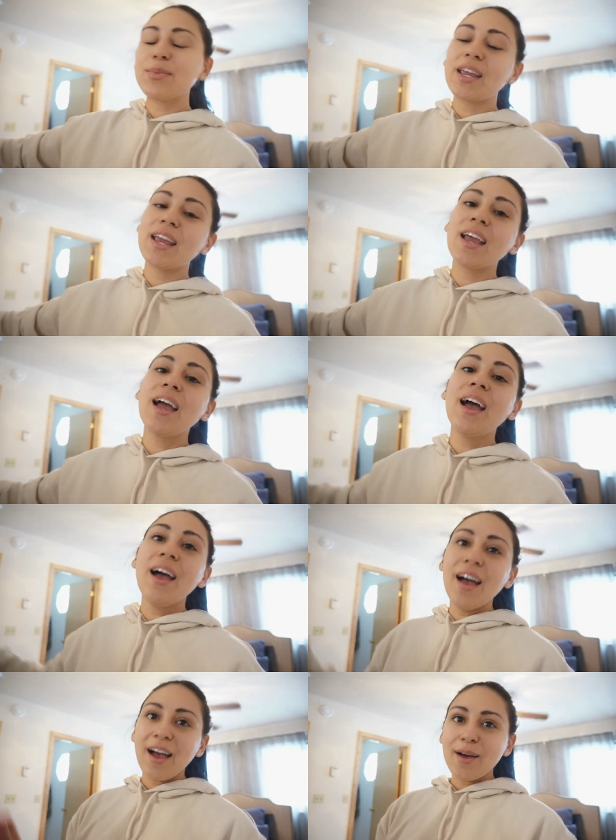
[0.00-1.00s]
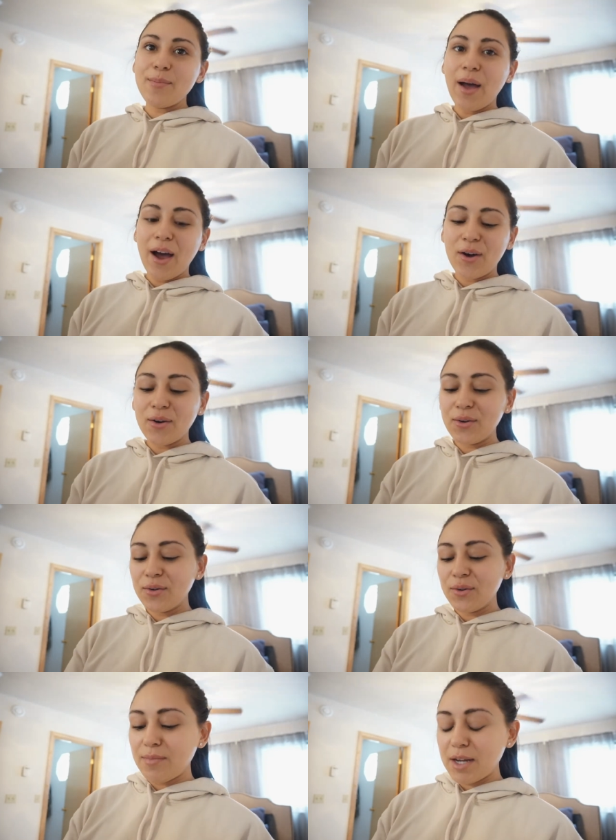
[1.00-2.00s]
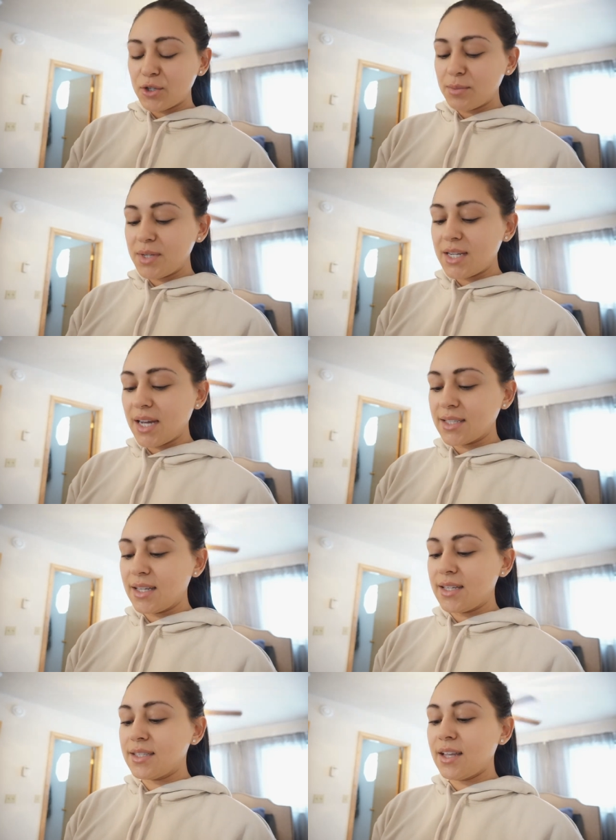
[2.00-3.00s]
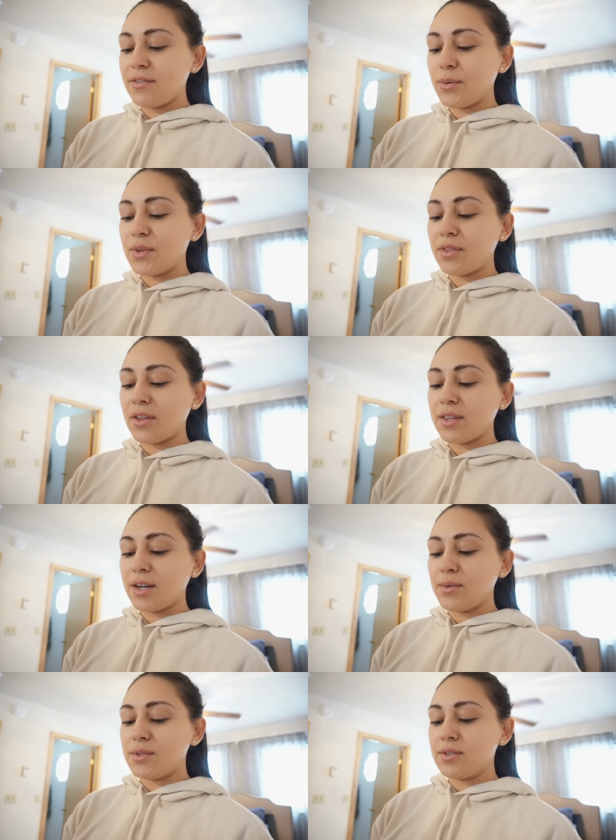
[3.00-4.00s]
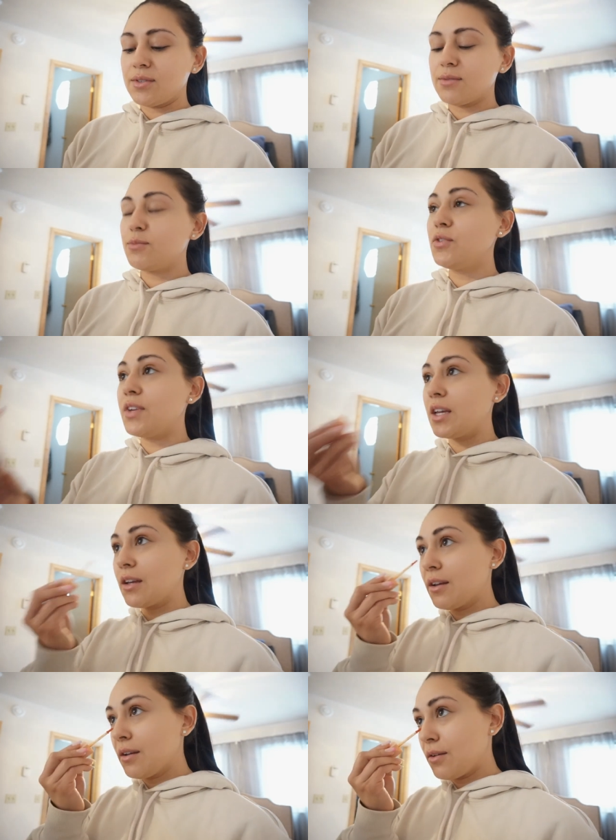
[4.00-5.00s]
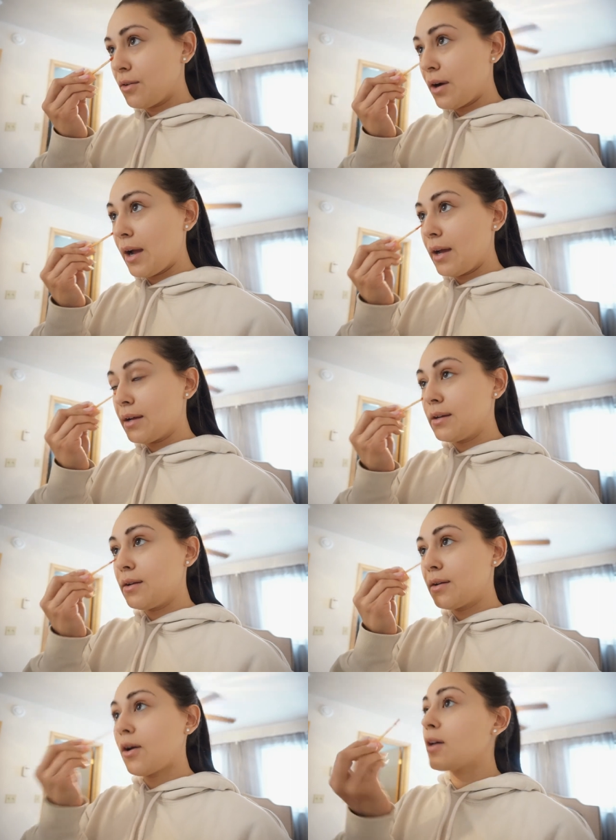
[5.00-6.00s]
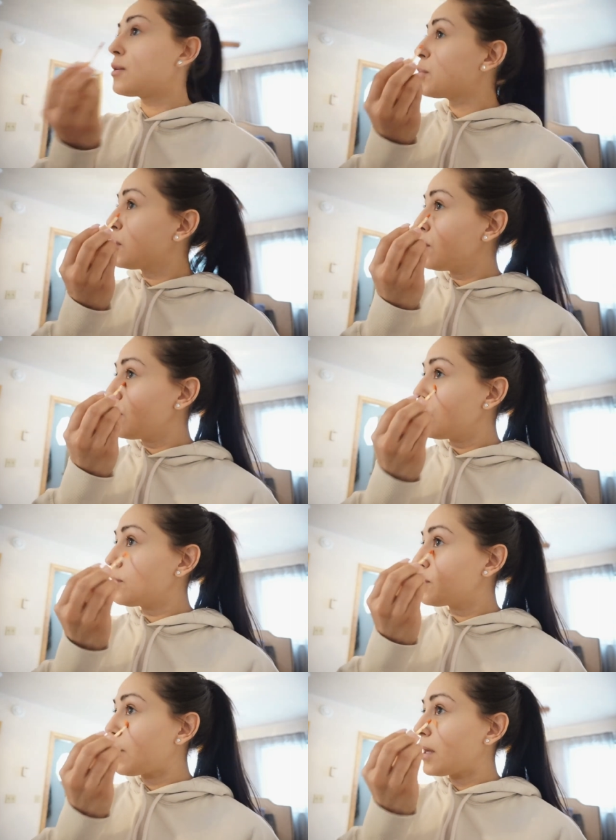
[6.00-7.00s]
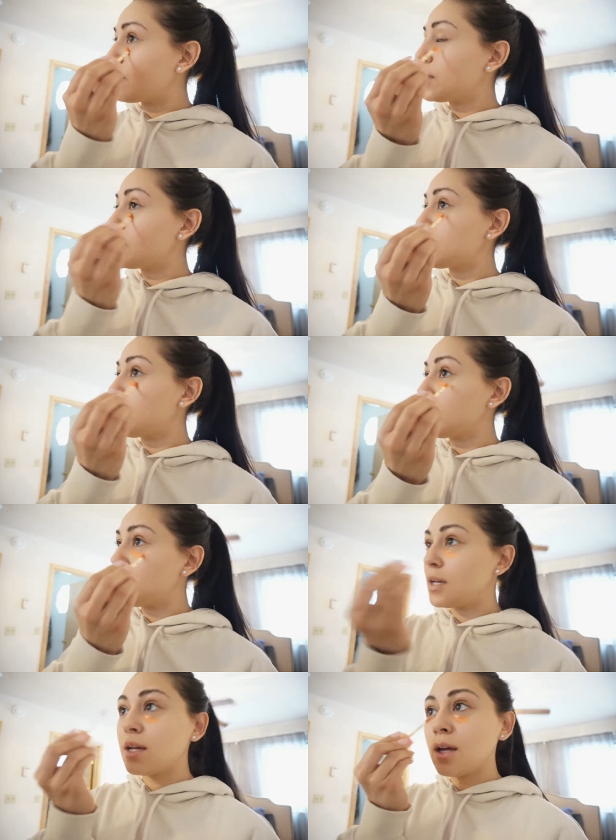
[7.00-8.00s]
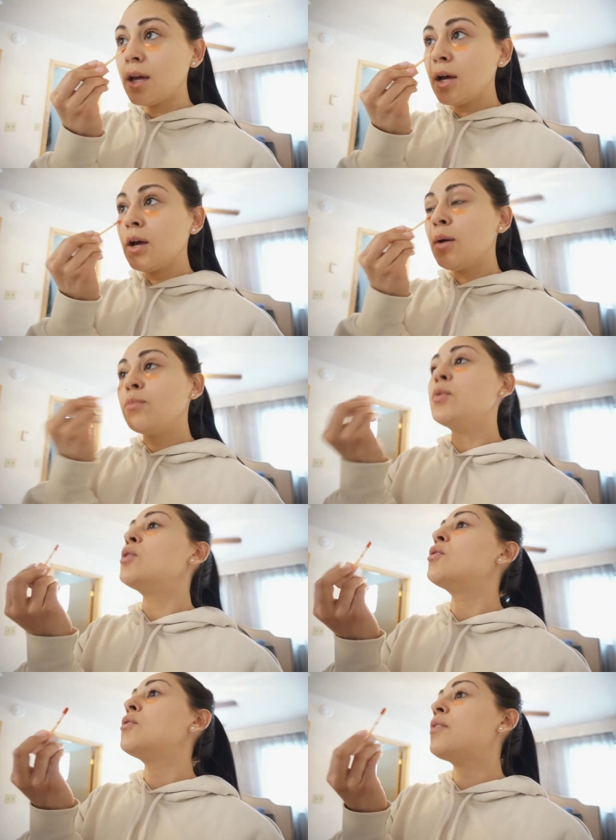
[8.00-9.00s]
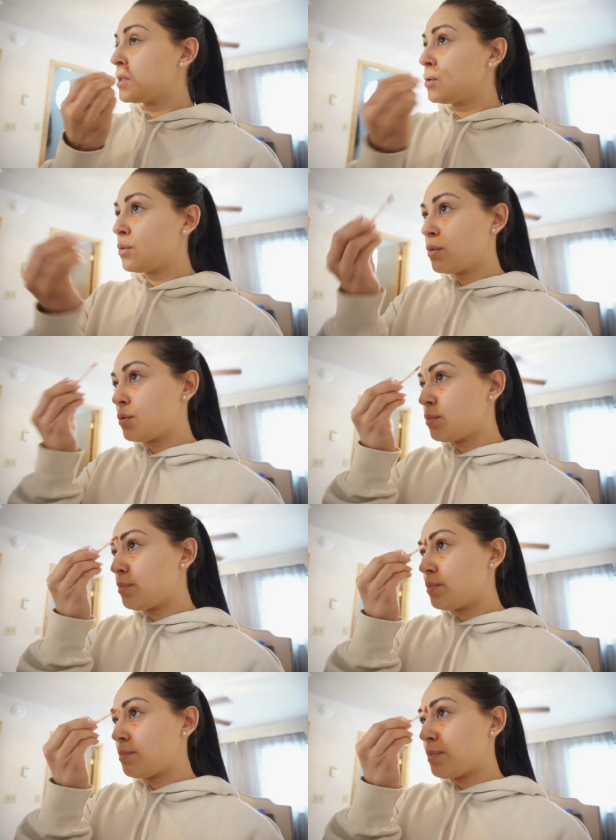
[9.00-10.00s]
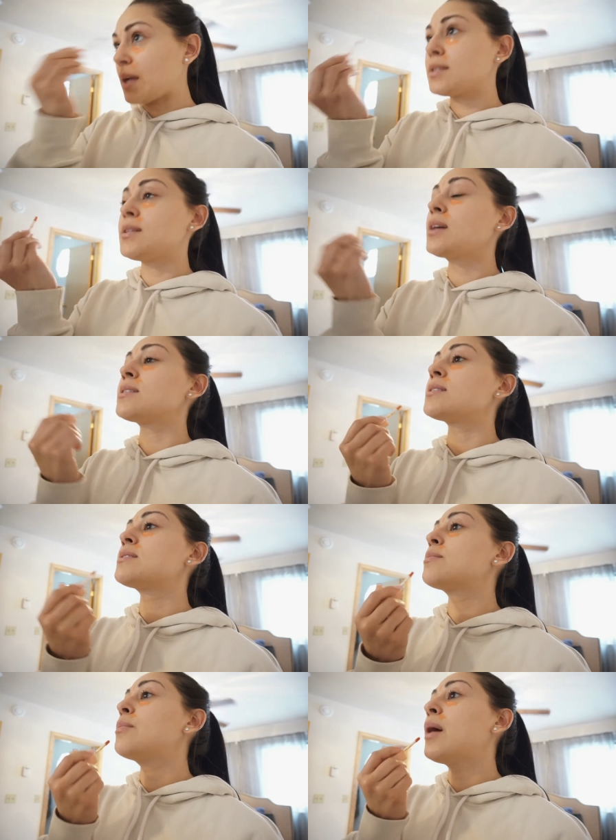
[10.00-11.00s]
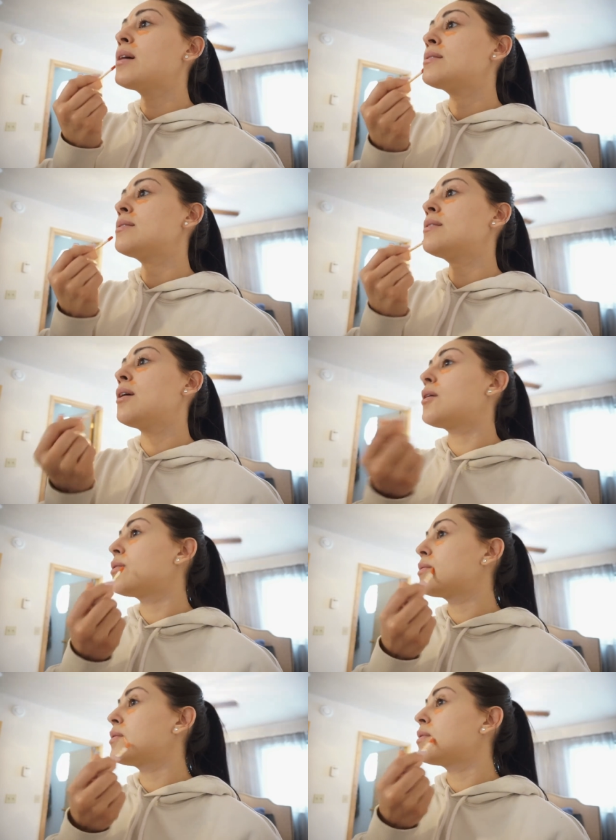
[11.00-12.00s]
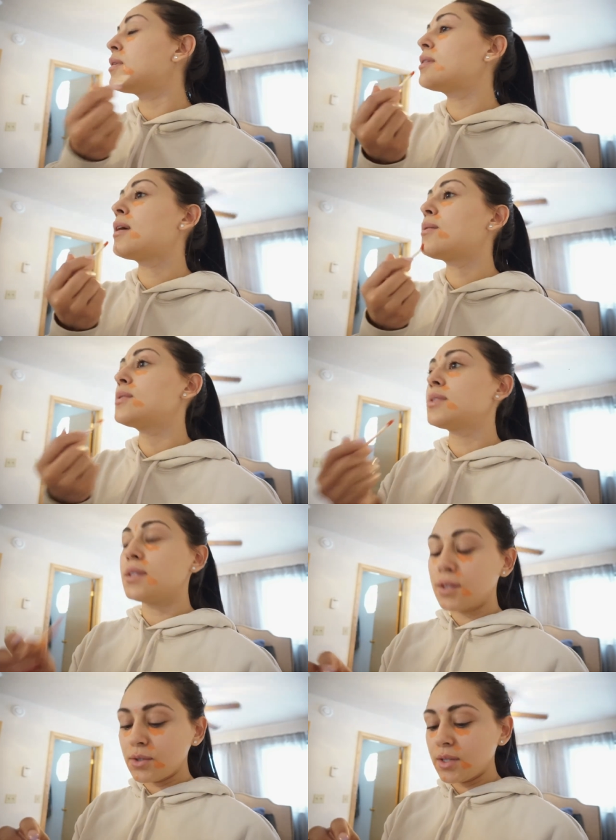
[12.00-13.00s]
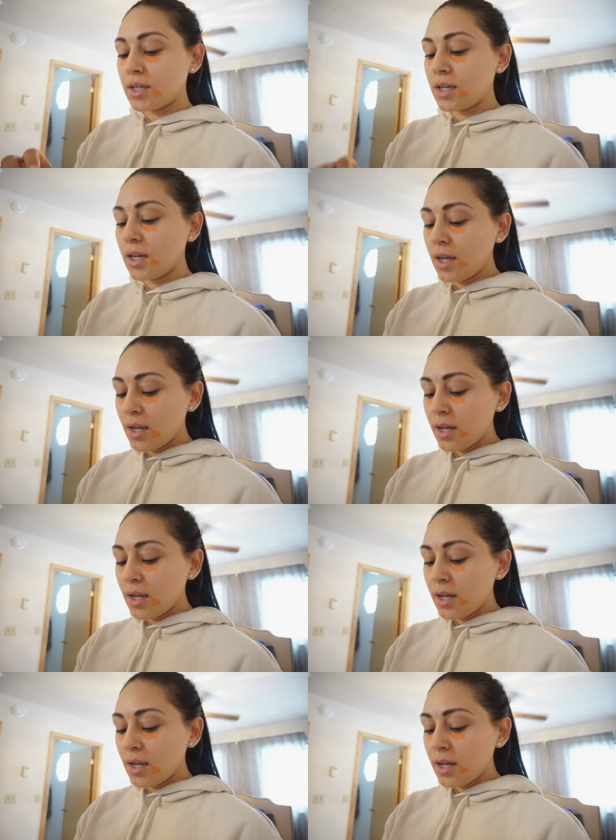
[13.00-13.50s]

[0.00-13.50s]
me about my trip to Texas. Everyone thought that I was moving or I had gotten approved by the military to move to back to Texas. But no, that was literally,